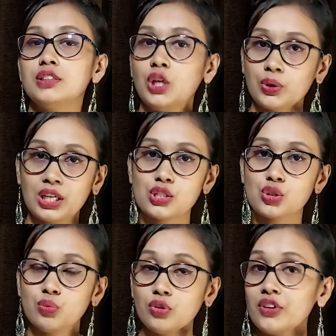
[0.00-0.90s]
Okay,
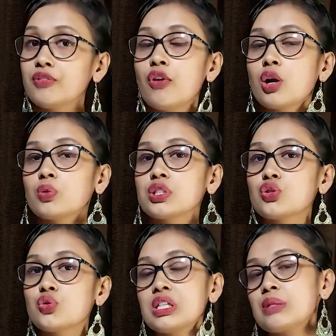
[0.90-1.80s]
so moving
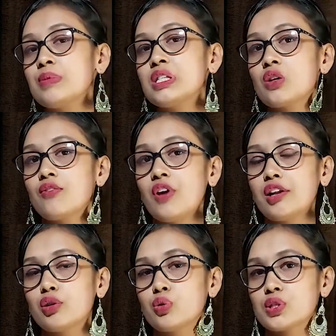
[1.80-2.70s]
forward, treatment of
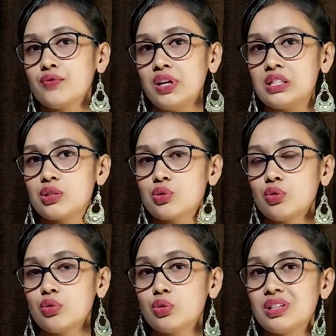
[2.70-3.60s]
varicose veins.
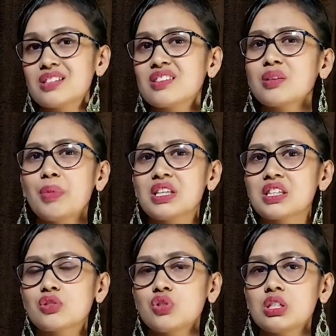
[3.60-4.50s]
So this is the
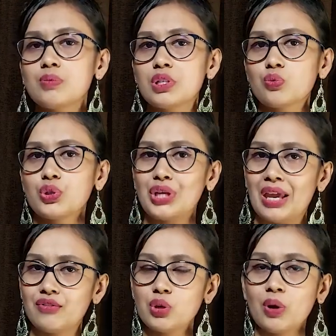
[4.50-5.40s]
basic treatment which
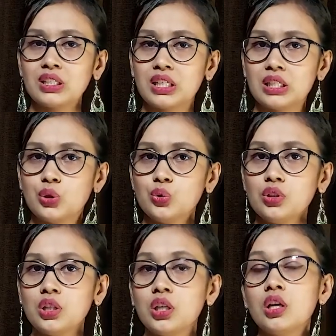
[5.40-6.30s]
everyone can
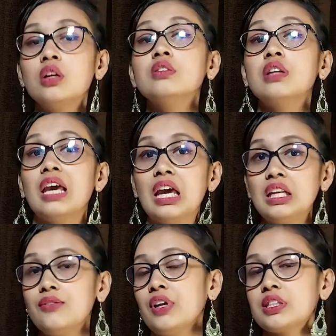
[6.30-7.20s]
do.
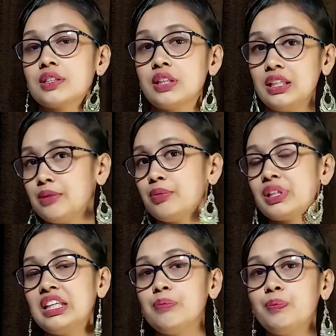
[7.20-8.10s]
Elevate the limb.
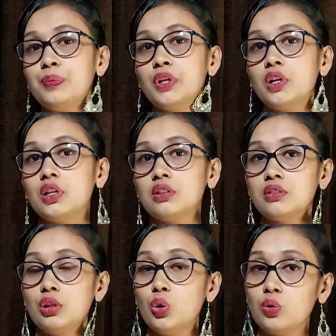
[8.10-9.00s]
Keep your
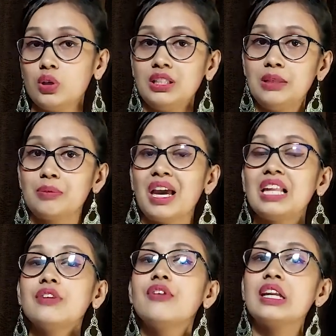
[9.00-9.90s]
lower limb
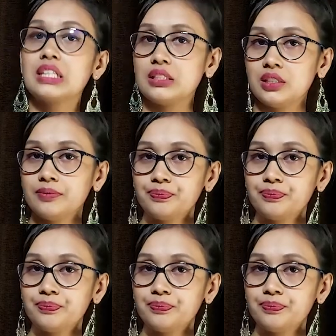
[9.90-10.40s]
elevated